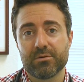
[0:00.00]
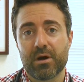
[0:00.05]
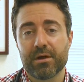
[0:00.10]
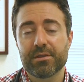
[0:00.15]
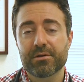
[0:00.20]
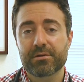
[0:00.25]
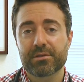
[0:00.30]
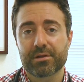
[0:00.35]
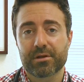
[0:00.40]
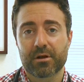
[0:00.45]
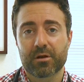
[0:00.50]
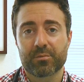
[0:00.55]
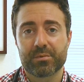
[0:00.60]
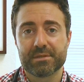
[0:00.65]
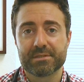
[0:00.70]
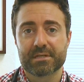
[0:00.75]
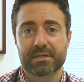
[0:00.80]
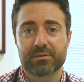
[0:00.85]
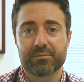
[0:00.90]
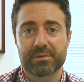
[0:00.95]
to other
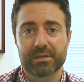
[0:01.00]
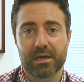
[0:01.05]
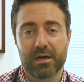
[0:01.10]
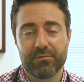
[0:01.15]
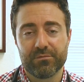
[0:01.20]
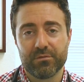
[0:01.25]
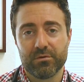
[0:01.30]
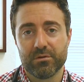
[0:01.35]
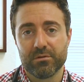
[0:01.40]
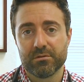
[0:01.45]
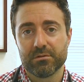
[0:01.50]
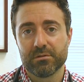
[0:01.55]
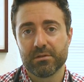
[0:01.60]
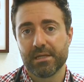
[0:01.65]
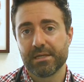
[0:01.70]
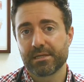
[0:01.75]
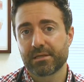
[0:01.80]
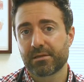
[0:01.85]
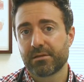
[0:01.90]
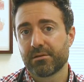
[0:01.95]
therapies that can be helpful,
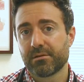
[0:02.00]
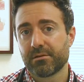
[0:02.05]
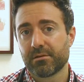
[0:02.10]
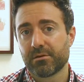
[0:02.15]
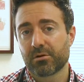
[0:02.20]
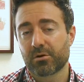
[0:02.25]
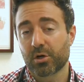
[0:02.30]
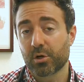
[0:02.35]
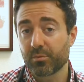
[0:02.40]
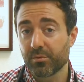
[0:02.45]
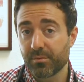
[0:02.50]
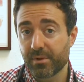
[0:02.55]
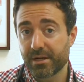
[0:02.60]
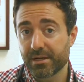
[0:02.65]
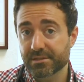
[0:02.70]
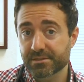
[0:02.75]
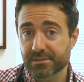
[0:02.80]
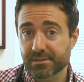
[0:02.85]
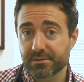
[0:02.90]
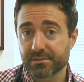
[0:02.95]
like herbal
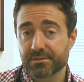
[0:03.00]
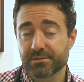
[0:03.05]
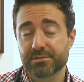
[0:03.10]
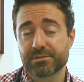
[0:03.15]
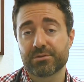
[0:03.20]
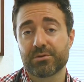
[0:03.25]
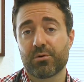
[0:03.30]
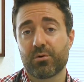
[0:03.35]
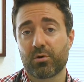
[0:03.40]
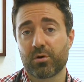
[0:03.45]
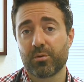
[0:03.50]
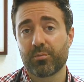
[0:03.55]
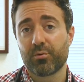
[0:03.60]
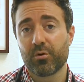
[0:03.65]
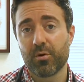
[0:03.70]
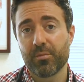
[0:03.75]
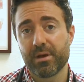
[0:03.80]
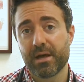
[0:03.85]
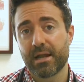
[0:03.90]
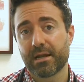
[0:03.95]
medicines or
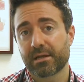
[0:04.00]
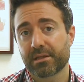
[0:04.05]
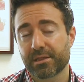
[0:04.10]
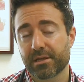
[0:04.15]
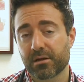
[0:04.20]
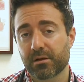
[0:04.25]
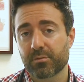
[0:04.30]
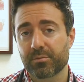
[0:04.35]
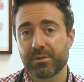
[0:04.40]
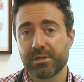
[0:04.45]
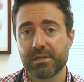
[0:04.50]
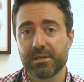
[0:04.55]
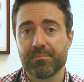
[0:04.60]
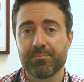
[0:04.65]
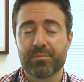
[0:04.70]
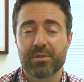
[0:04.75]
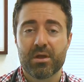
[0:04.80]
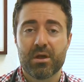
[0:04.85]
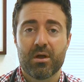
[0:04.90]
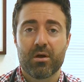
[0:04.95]
probiotic
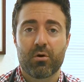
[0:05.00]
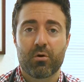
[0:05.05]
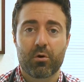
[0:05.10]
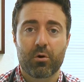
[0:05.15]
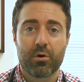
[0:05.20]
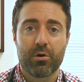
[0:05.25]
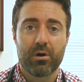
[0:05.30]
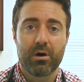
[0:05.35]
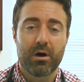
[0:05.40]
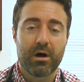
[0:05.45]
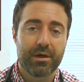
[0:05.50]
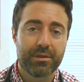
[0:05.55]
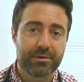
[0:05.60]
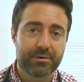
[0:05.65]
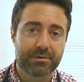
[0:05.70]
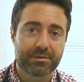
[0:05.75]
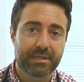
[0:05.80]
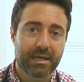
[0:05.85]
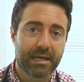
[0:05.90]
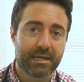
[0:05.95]
therapy or
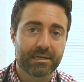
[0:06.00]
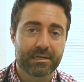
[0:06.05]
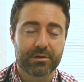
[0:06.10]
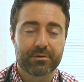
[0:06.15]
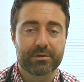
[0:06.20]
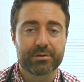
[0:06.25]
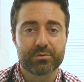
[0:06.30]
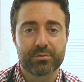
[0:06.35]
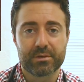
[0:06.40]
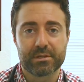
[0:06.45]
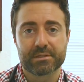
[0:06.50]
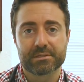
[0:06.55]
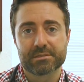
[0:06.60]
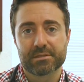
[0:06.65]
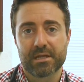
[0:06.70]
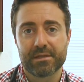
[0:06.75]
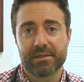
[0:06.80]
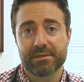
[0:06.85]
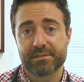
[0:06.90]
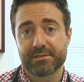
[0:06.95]
other dietary
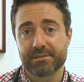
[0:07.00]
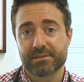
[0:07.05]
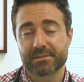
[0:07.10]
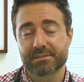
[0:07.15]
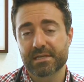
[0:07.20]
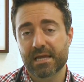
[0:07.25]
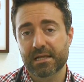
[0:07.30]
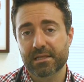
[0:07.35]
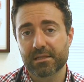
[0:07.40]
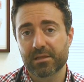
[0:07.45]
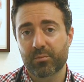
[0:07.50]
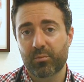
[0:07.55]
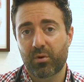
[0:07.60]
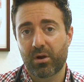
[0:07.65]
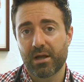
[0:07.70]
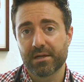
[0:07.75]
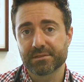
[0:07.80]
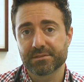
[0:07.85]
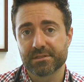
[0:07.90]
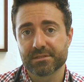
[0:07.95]
tweaks. And this is exactly the
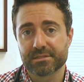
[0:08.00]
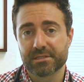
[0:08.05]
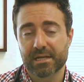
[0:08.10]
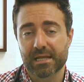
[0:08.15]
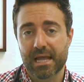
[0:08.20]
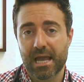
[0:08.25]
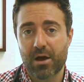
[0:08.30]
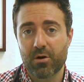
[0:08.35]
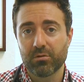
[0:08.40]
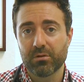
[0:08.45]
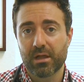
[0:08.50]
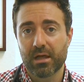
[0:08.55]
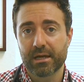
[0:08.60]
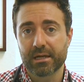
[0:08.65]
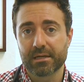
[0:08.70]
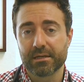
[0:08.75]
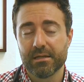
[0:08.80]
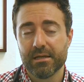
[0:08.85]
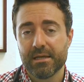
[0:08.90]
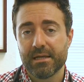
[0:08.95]
process that I
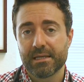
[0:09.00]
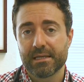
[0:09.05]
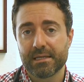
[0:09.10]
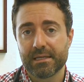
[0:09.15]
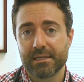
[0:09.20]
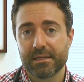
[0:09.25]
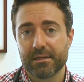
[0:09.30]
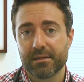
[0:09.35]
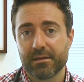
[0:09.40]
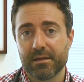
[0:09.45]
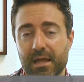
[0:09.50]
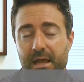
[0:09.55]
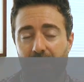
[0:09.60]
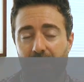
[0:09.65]
outline in